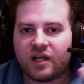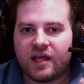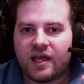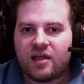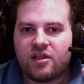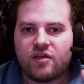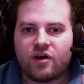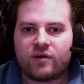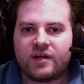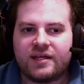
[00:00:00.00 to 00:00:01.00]

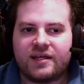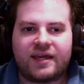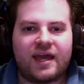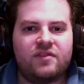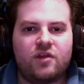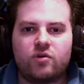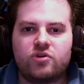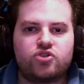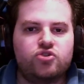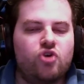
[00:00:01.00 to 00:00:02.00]
there, again, there is
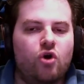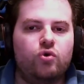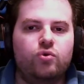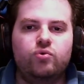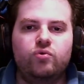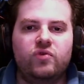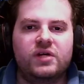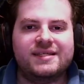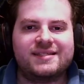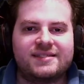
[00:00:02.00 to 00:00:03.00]
no
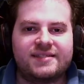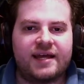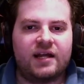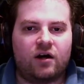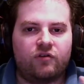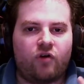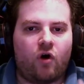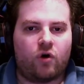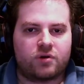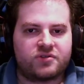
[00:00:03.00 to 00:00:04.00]
set of
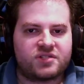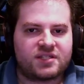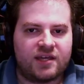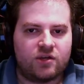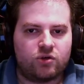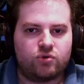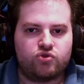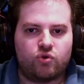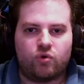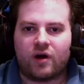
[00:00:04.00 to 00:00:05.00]
hard skills
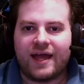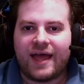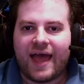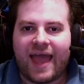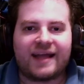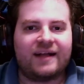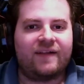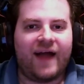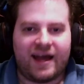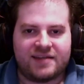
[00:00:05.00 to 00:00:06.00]
or a
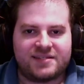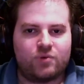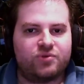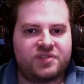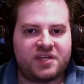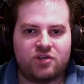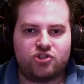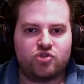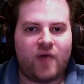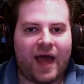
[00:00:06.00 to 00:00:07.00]
class that will teach
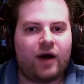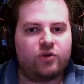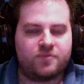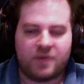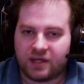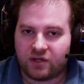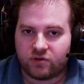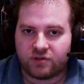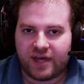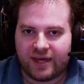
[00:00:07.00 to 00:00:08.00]
you how to make a
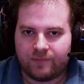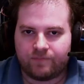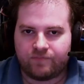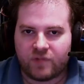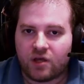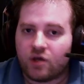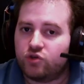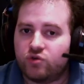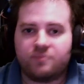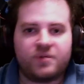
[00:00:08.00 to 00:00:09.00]
good game. You
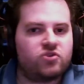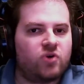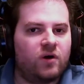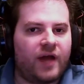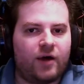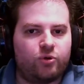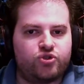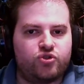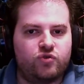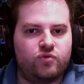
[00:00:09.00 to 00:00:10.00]
can be taught how
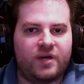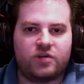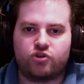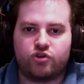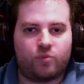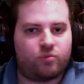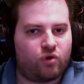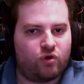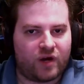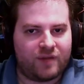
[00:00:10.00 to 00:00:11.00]
to make sure your
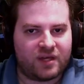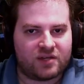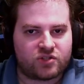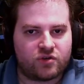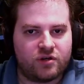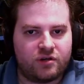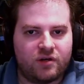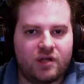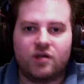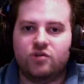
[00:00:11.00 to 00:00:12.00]
programming is good,
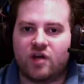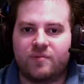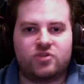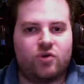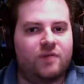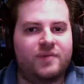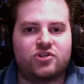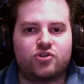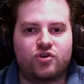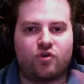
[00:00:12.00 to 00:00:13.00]
you can be taught to make
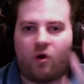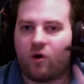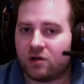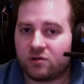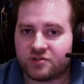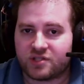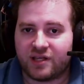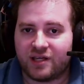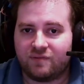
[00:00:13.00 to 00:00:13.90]
sure your art looks clean,